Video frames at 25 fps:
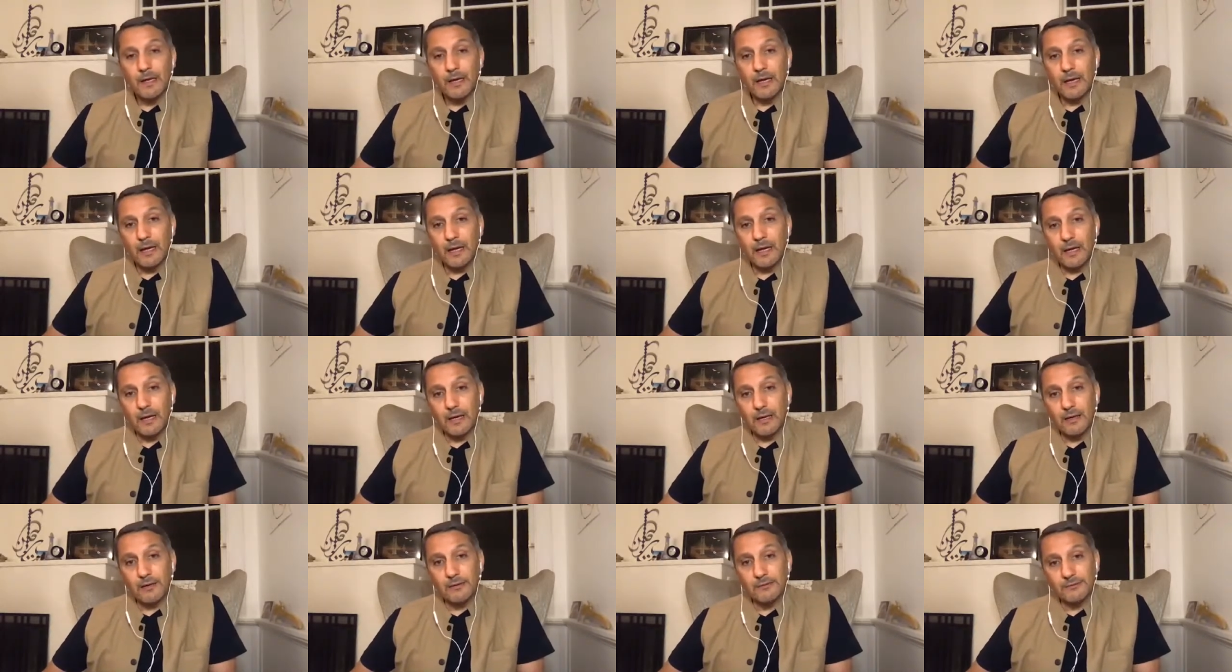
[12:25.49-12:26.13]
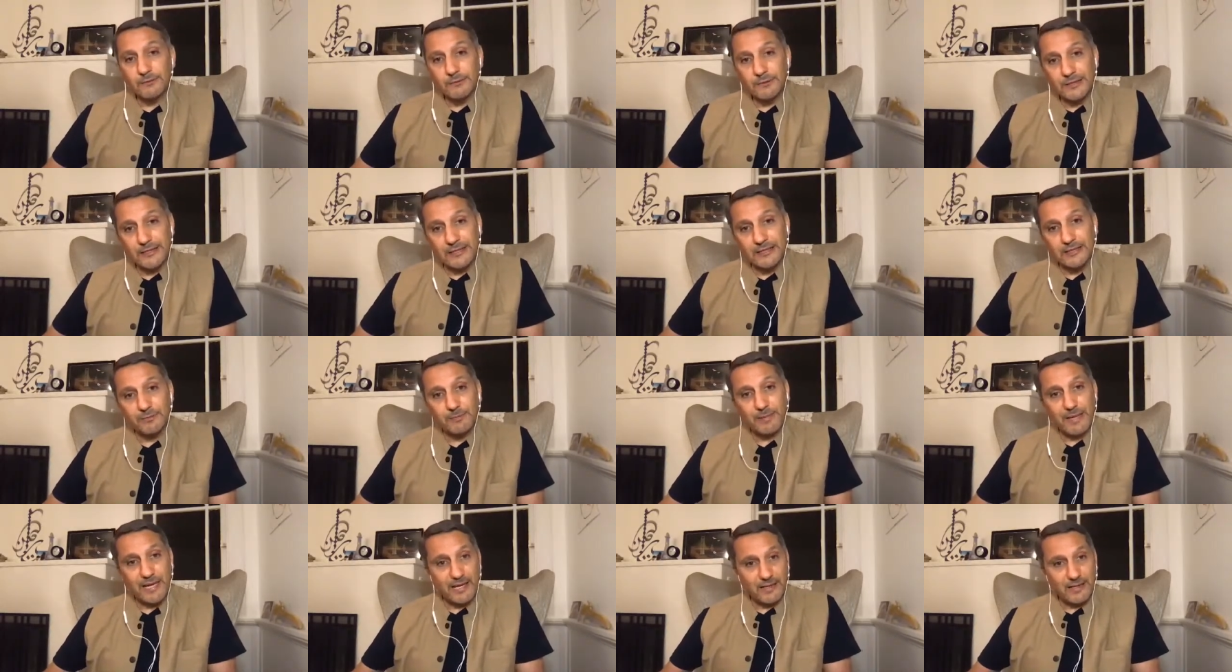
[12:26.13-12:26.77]
Real
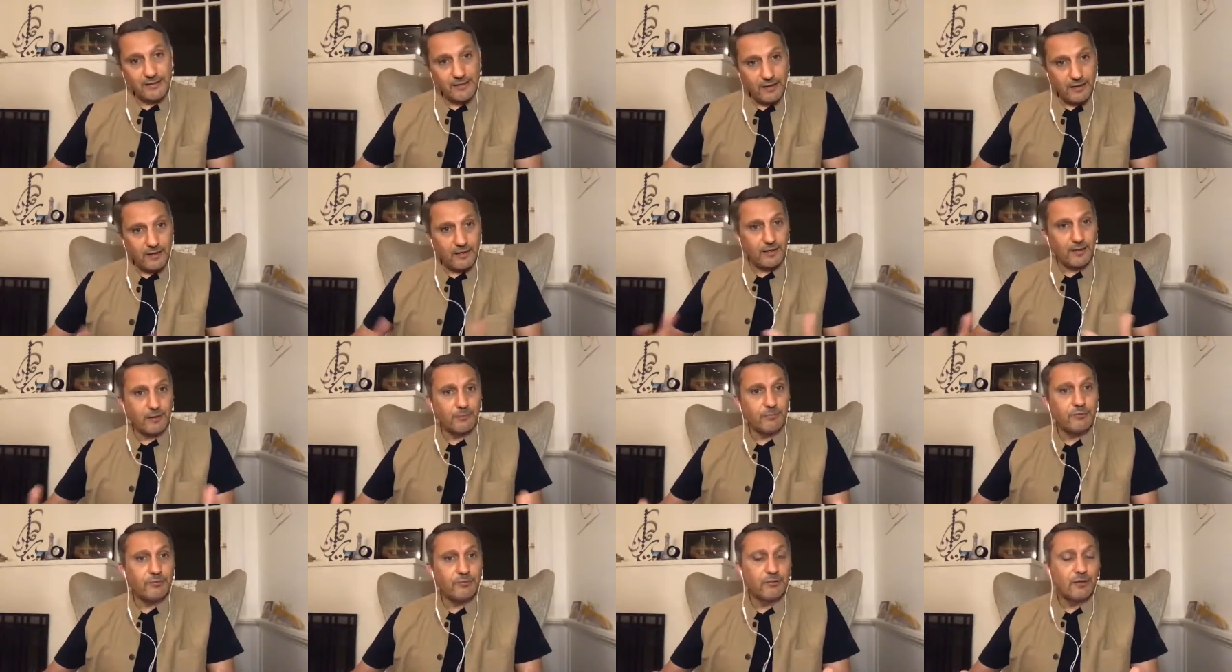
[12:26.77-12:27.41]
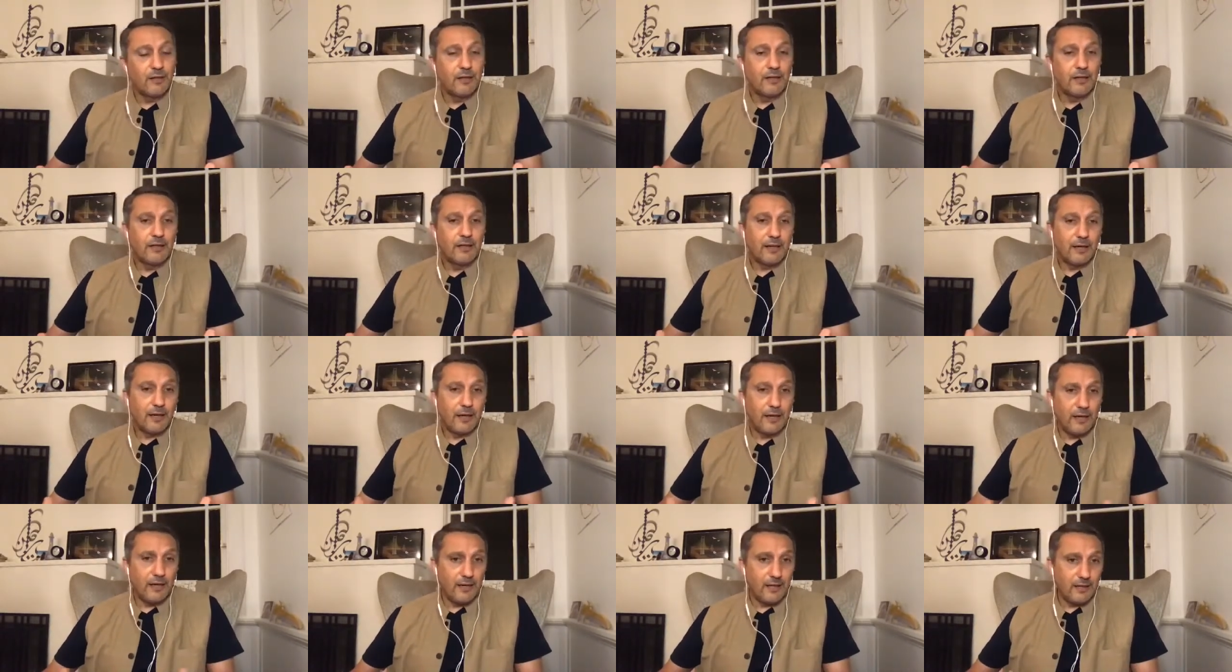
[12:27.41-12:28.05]
Bad Arabs,
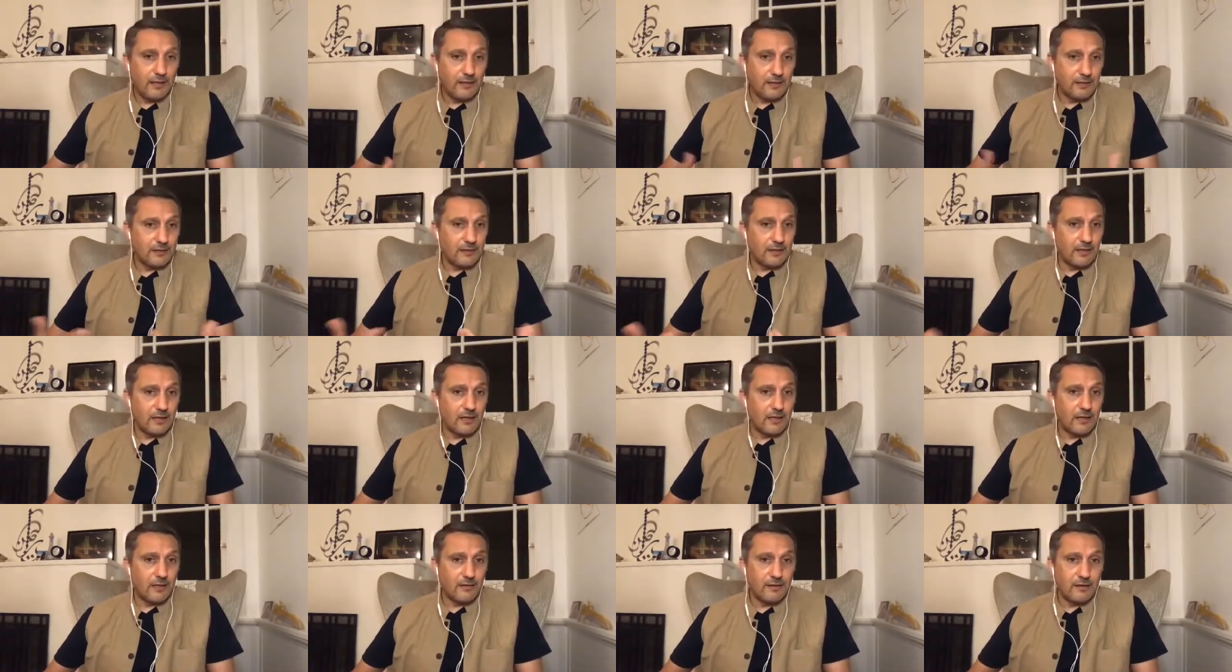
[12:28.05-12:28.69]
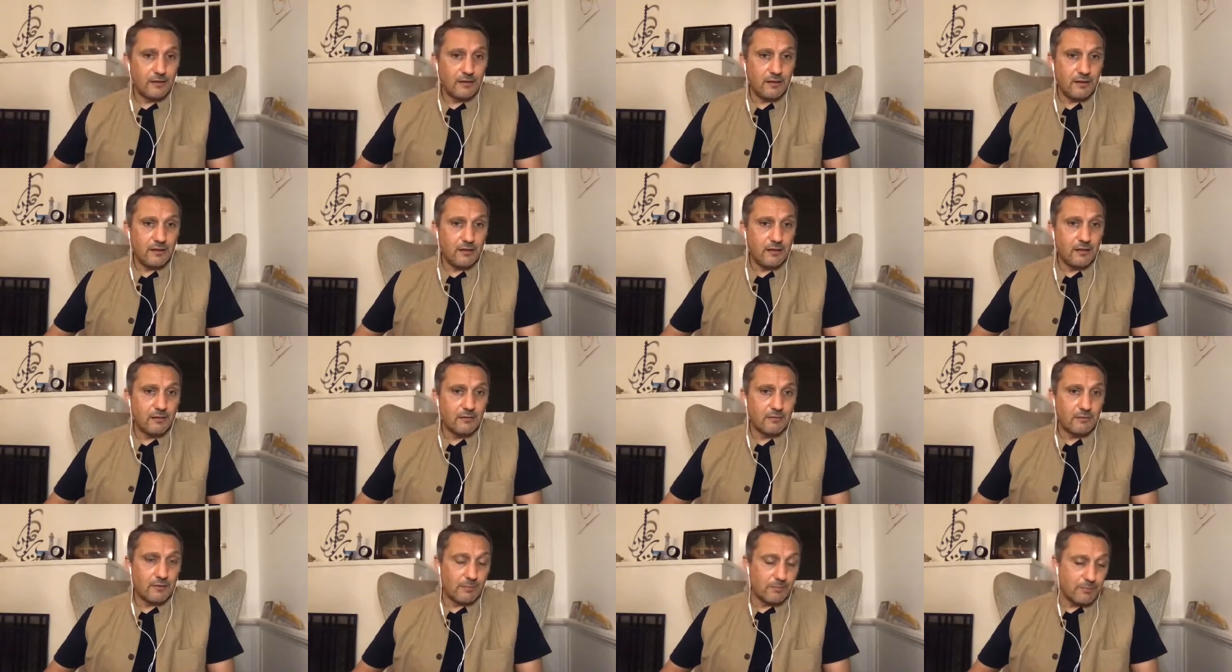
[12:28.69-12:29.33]
and
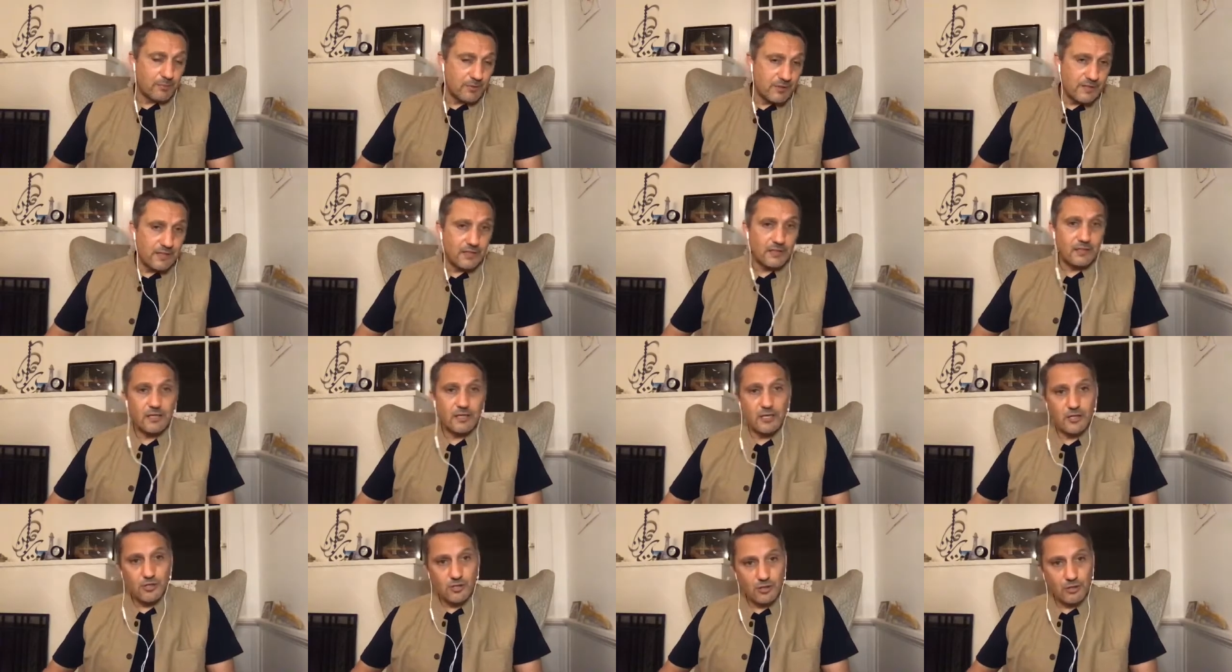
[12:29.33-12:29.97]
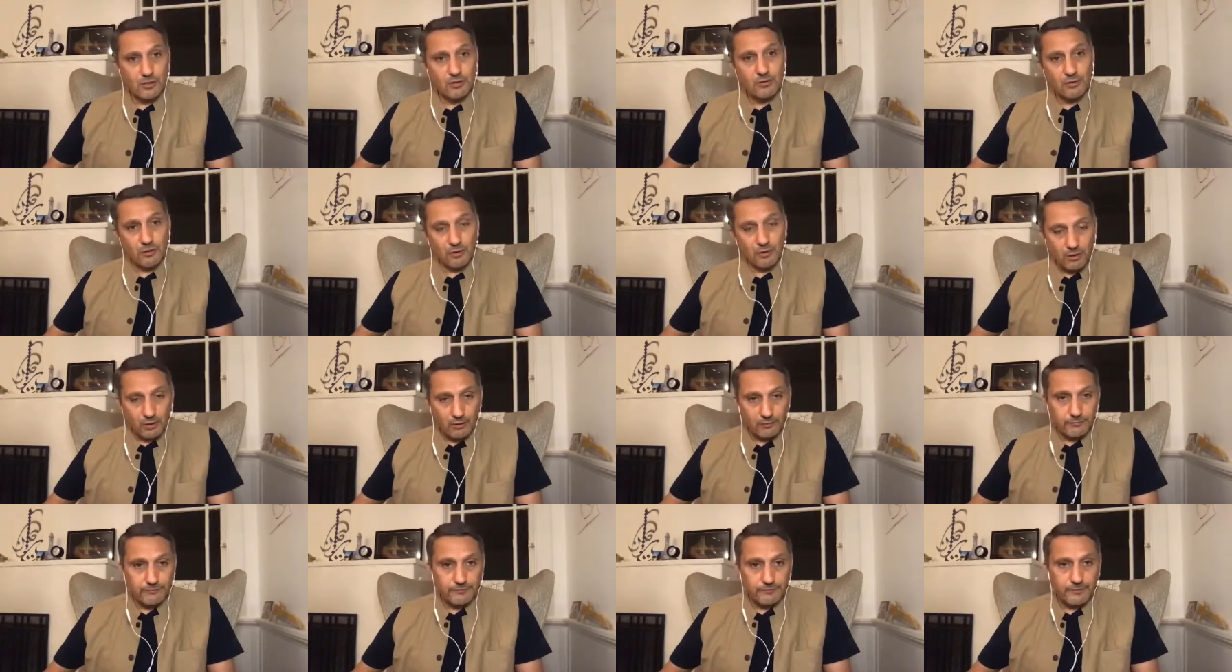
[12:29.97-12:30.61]
the representation
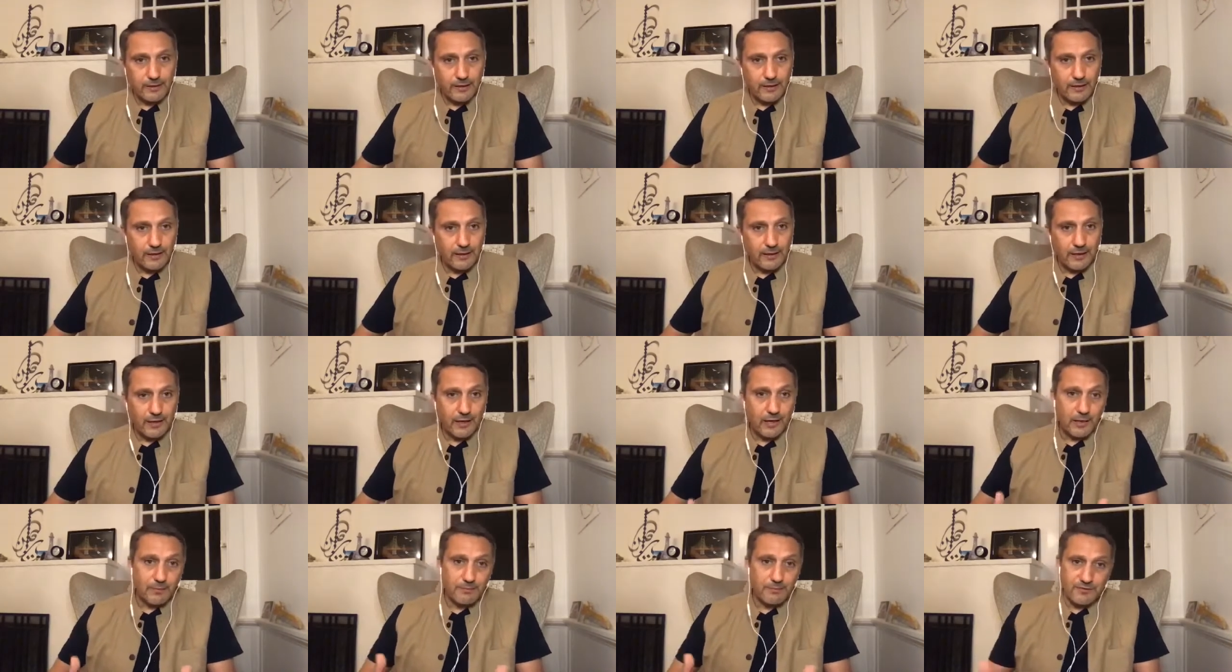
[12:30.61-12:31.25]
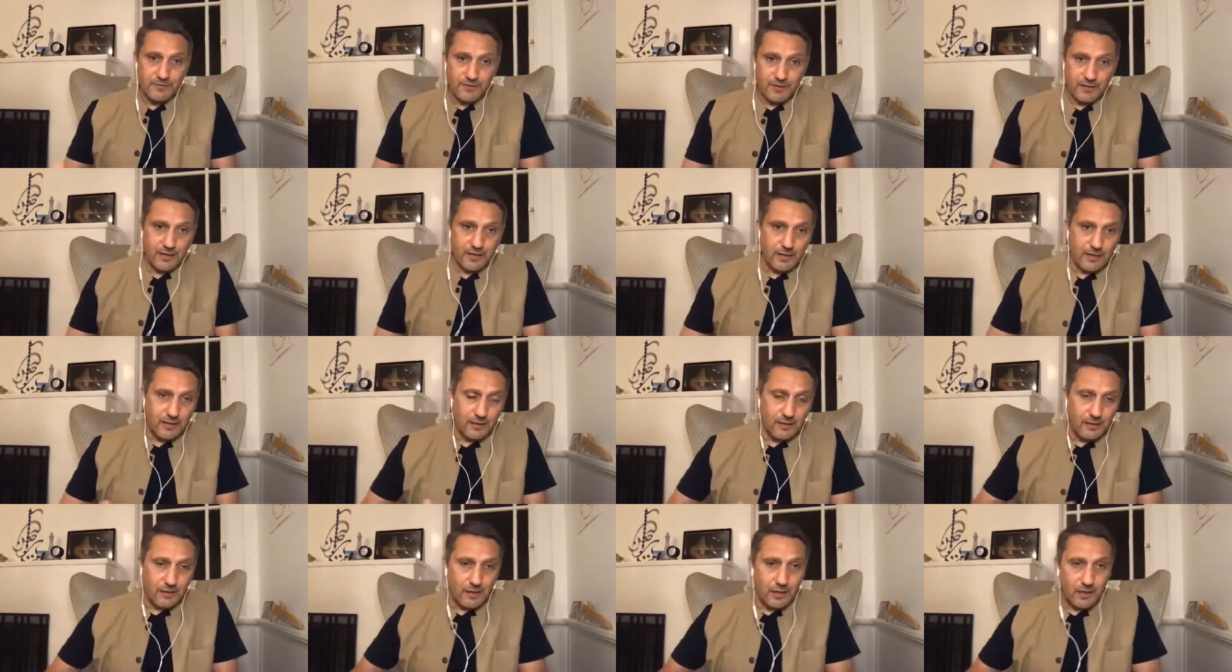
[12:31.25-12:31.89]
of Arabs
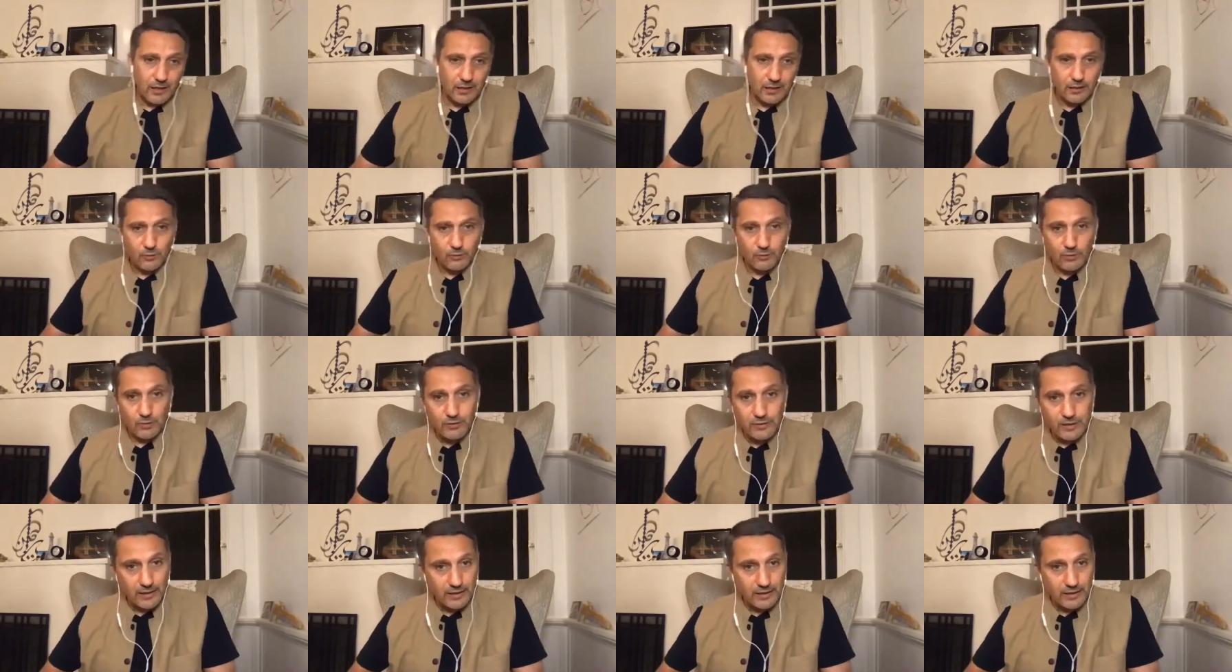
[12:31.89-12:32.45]
in Hollywood.